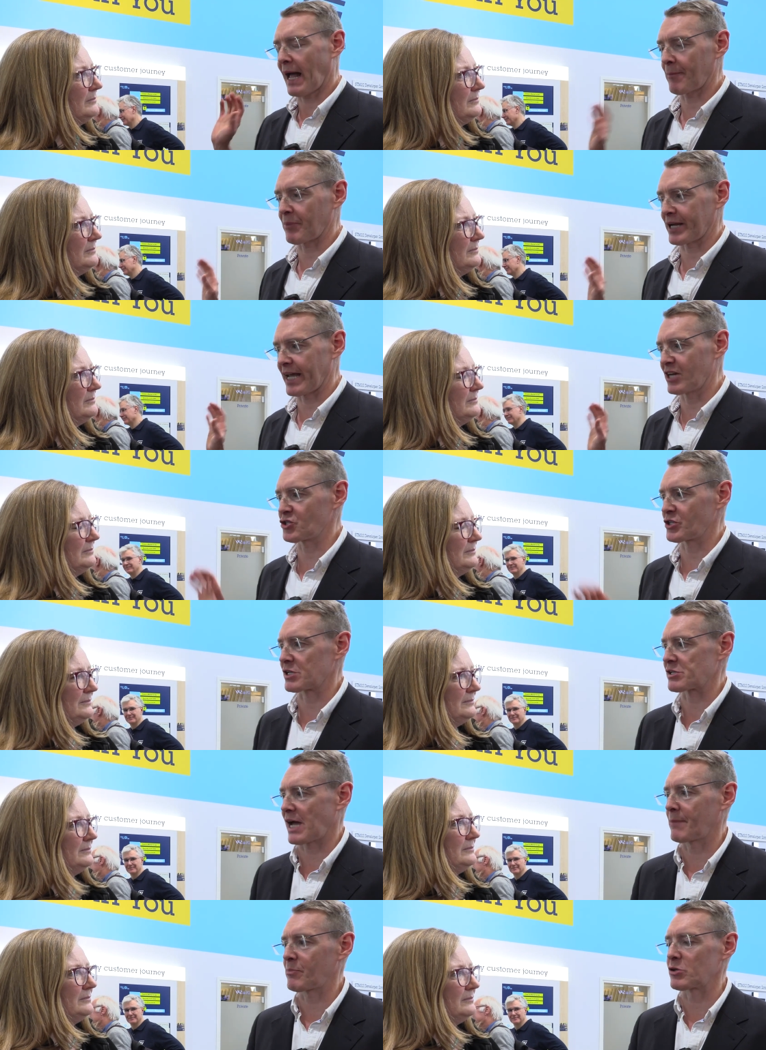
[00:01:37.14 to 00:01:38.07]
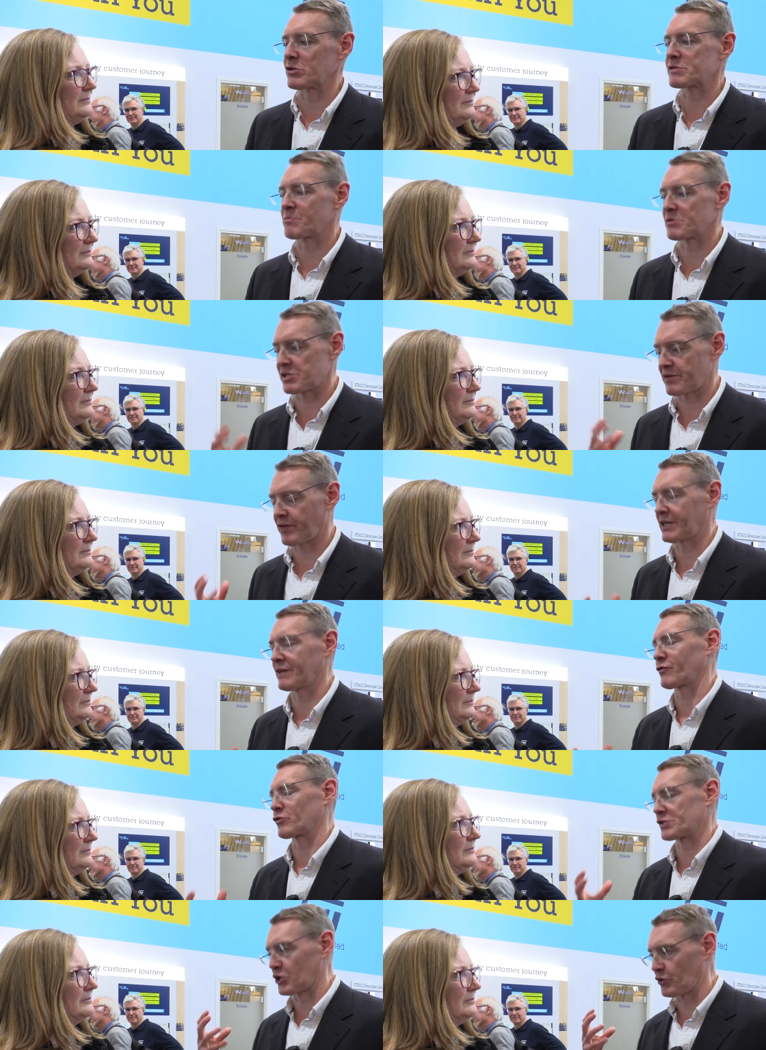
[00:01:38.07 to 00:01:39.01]
Speaker 1: application examples specifically
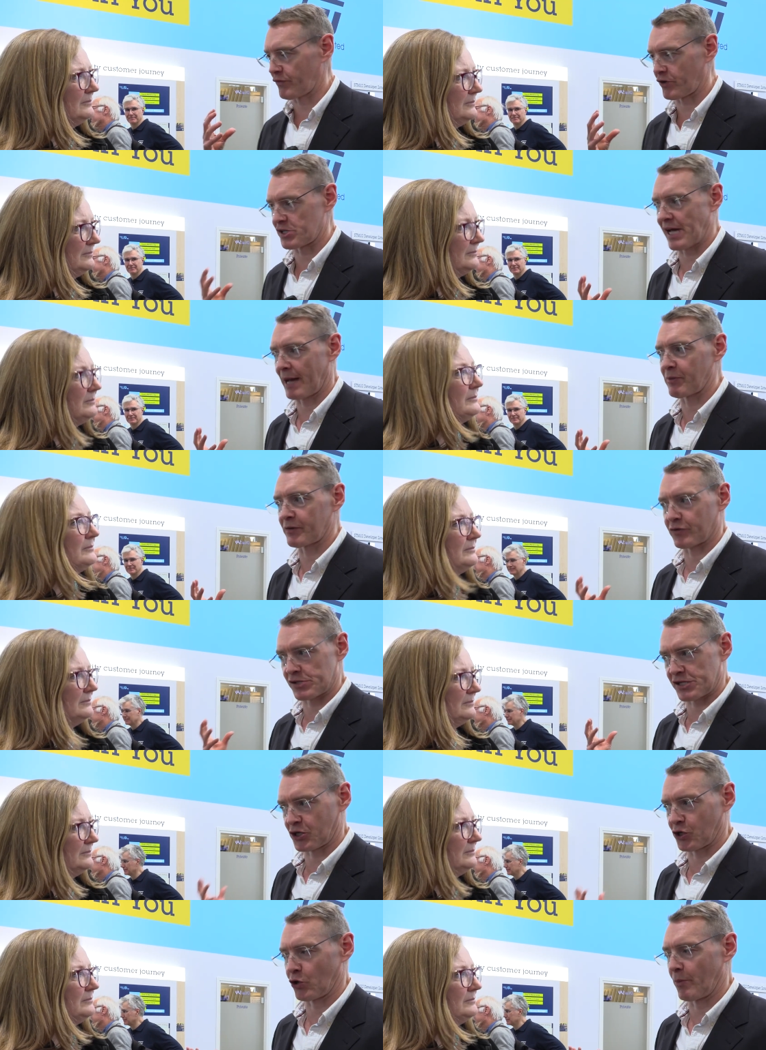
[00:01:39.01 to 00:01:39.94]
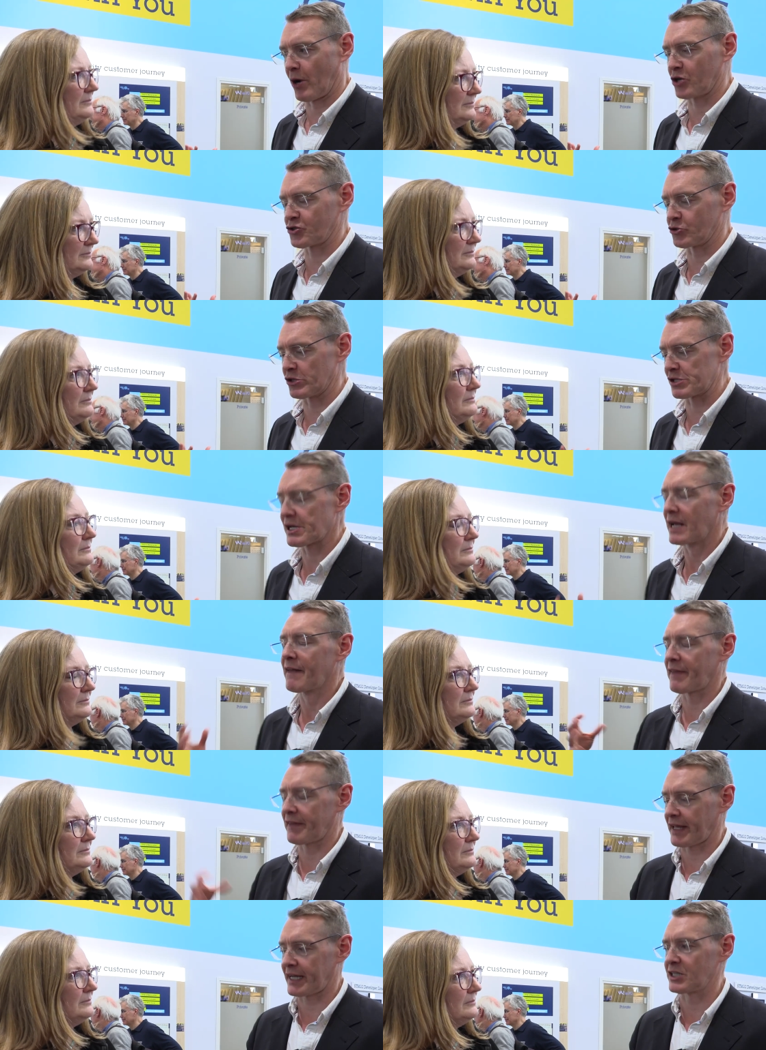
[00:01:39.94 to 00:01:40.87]
for, for example, for secure modules
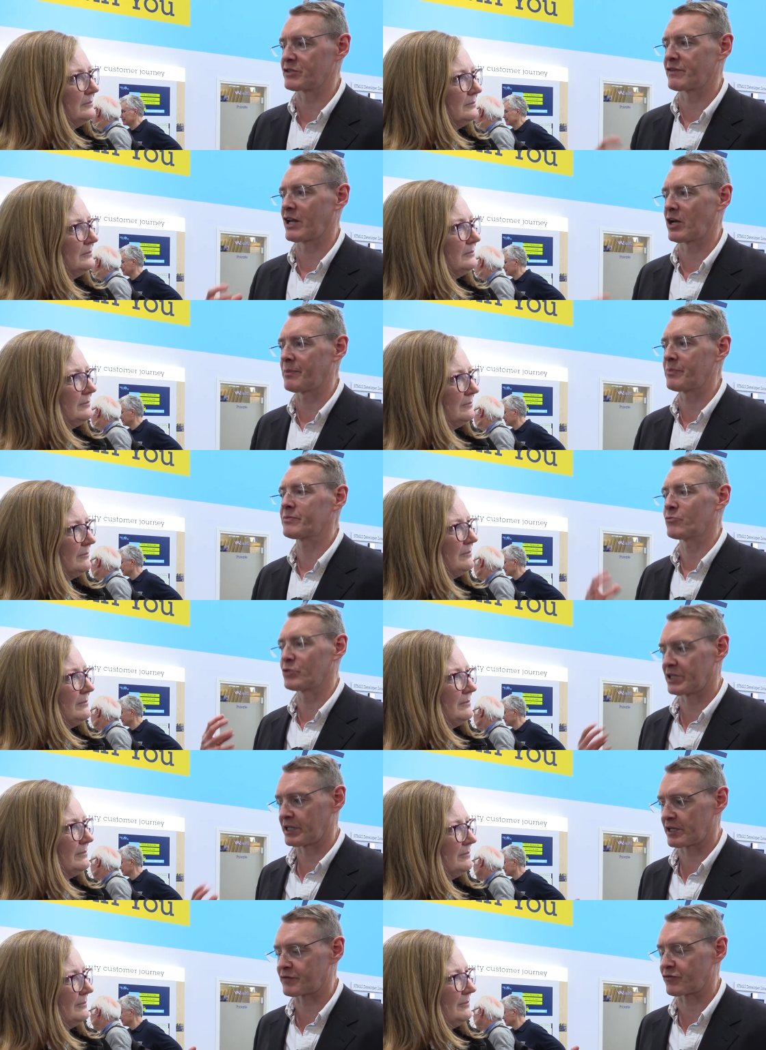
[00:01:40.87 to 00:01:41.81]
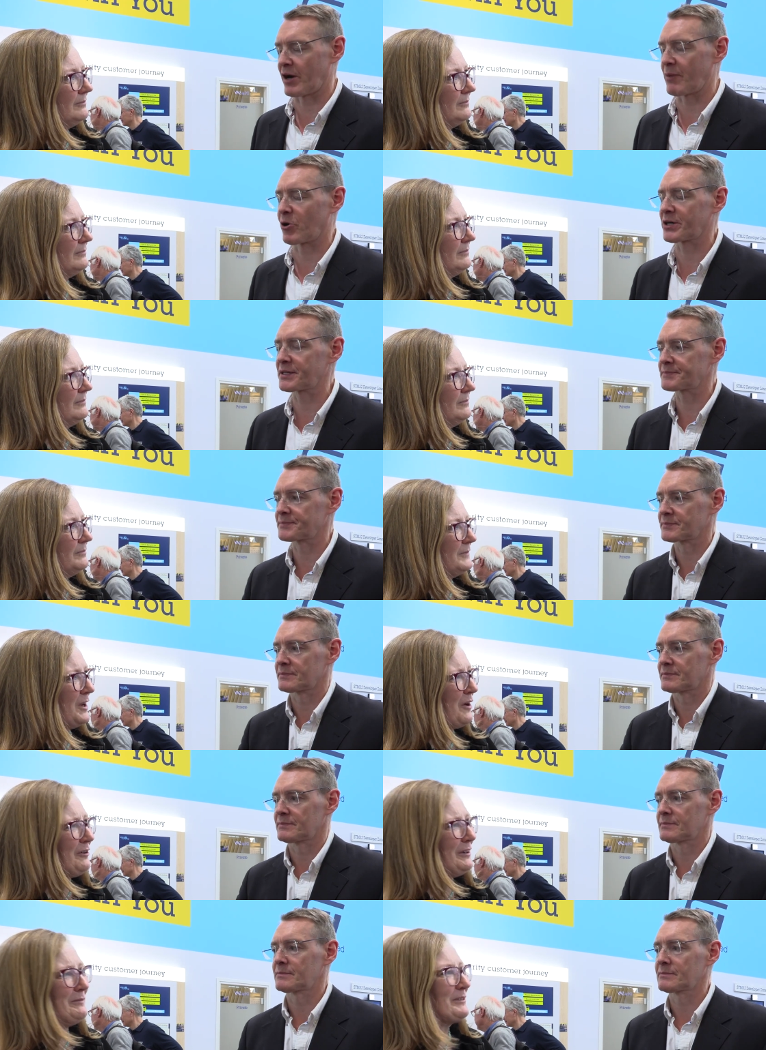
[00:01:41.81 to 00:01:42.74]
that they can develop within this framework.
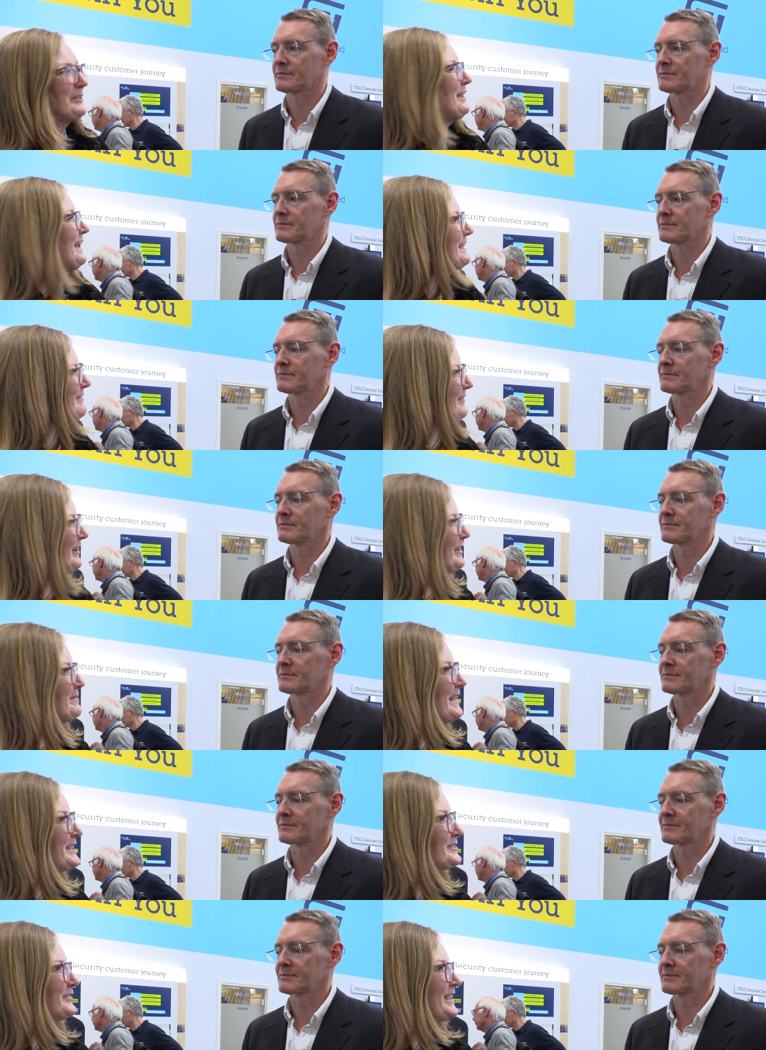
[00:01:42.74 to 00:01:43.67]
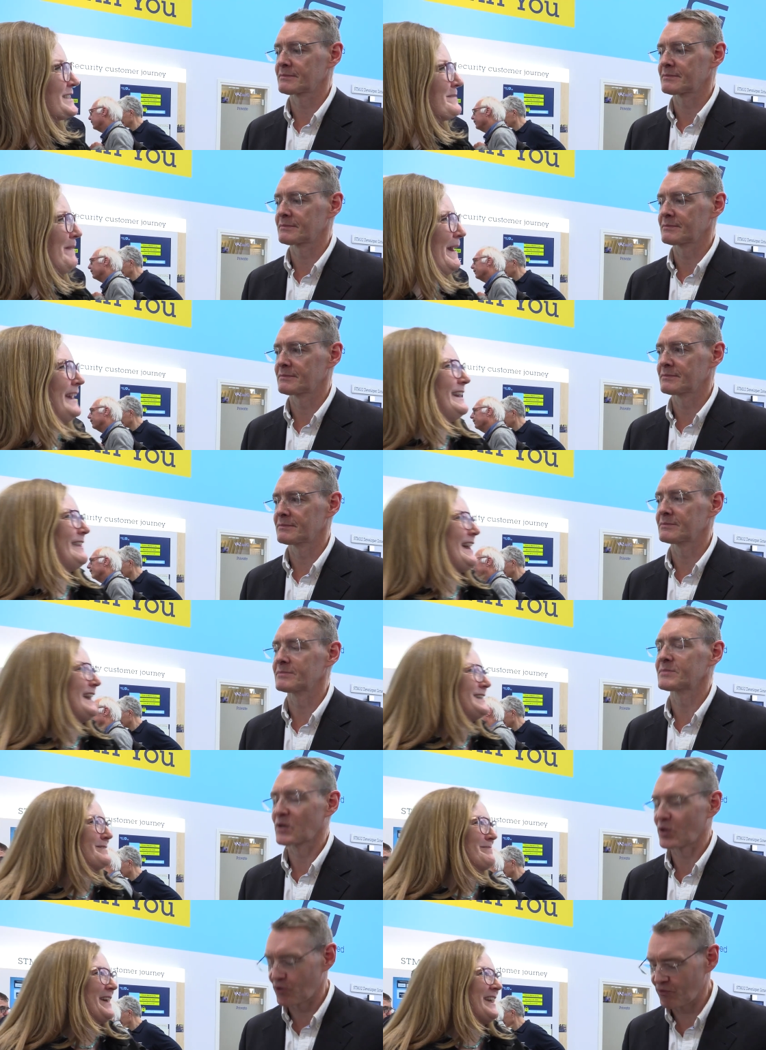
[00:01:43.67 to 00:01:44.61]
Speaker 2: All right, well, thank you very much for explaining
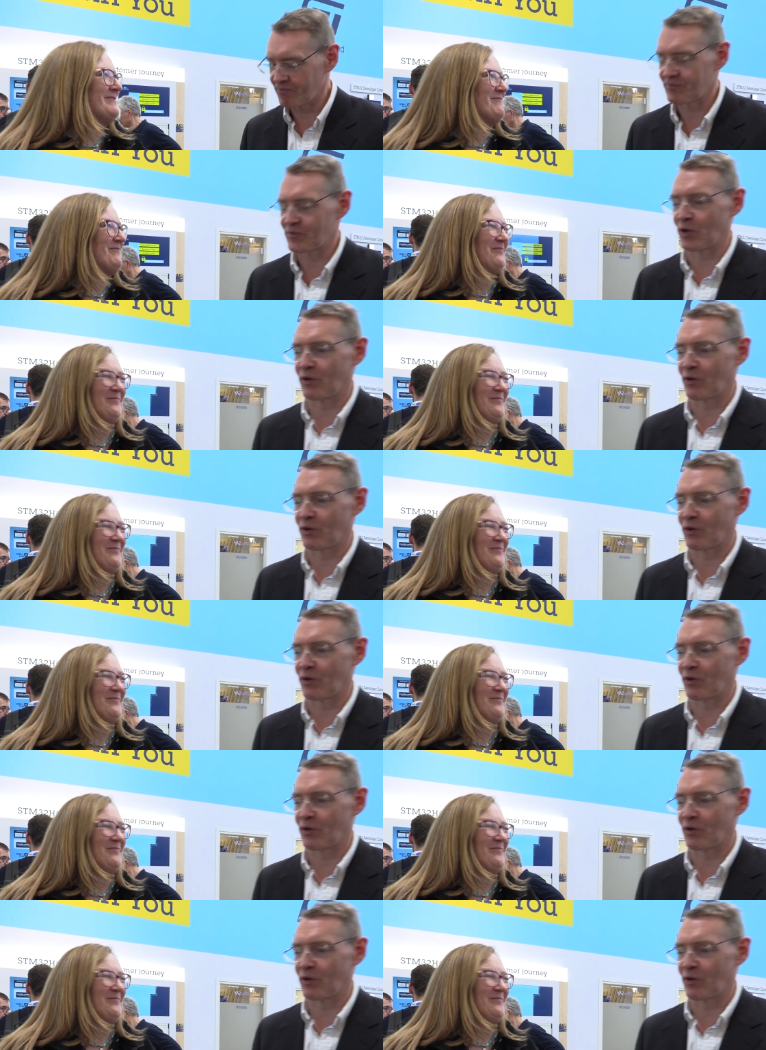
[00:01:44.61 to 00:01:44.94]
that to me.